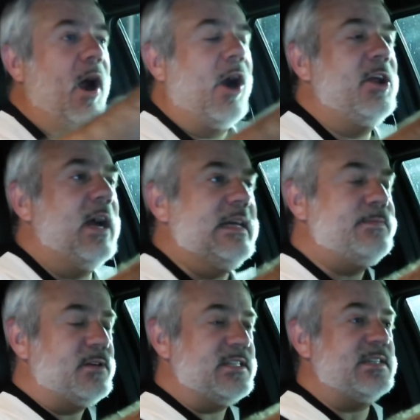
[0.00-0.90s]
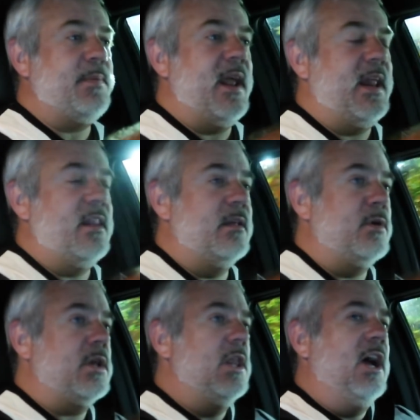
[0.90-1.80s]
God. Are you guys participating in the
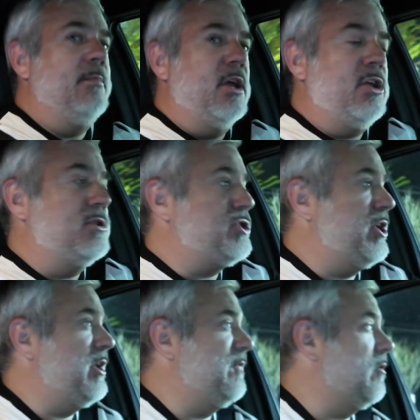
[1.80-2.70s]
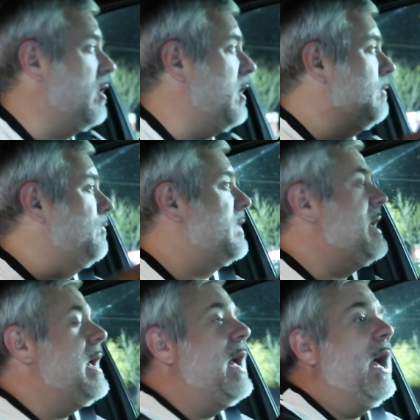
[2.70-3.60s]
book club? You should if you're not.
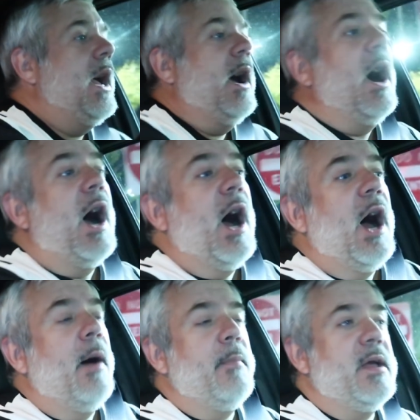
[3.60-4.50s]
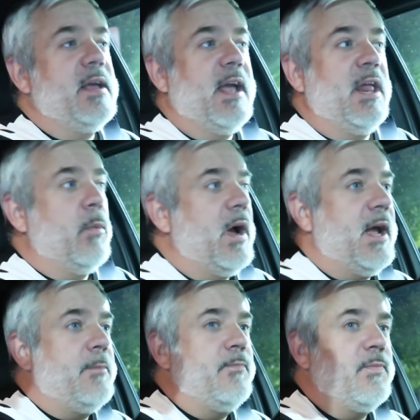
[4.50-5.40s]
Um,
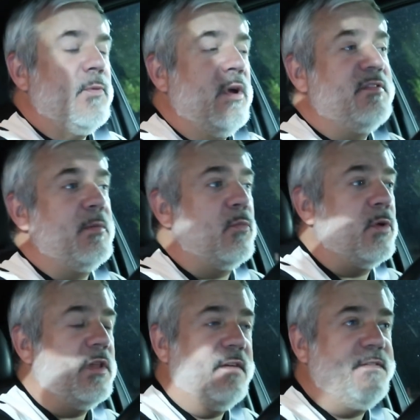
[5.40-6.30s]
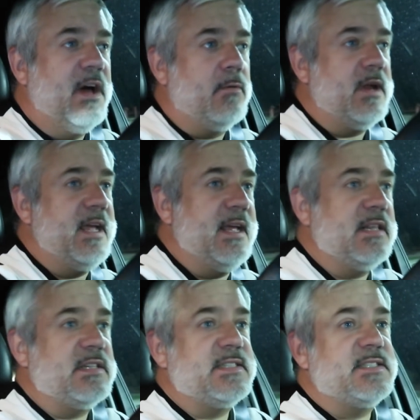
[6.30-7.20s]
anyway, we have some really fun
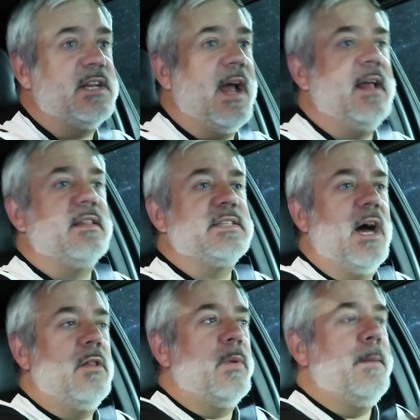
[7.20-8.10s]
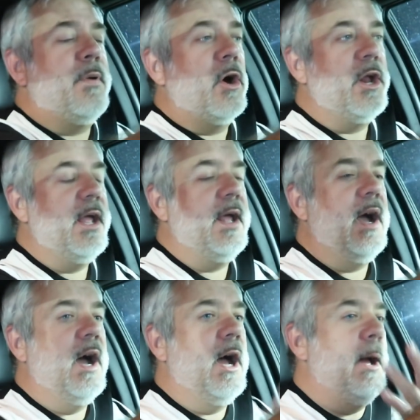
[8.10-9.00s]
reads. Tonight at this Halloween party,
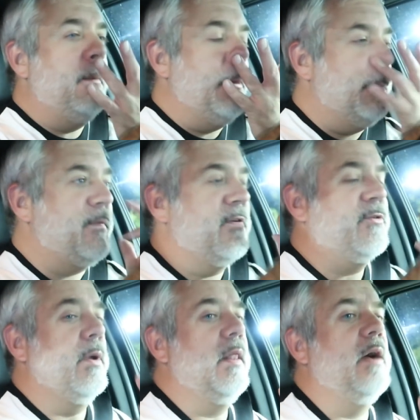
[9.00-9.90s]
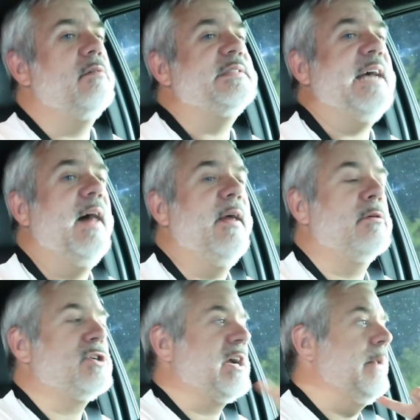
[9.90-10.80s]
um, the first one though was that they
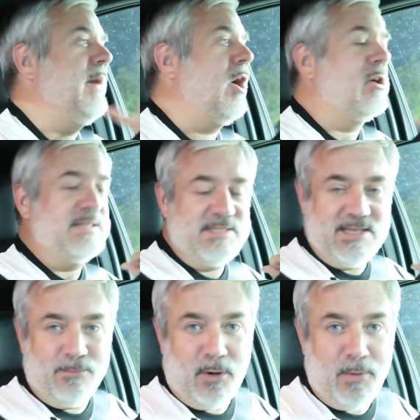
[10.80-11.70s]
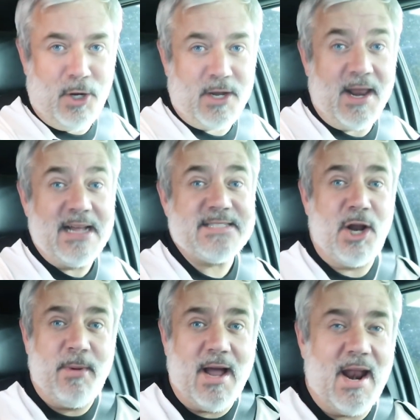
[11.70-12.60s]
were talking about our December book. And I
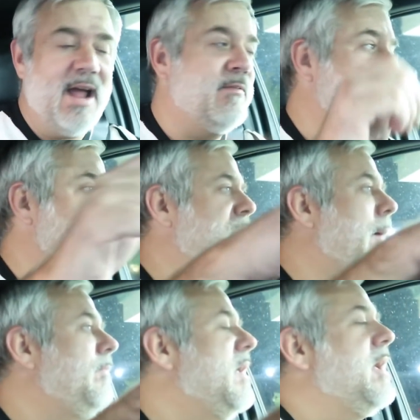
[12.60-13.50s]
said, oh my God, I have a book club.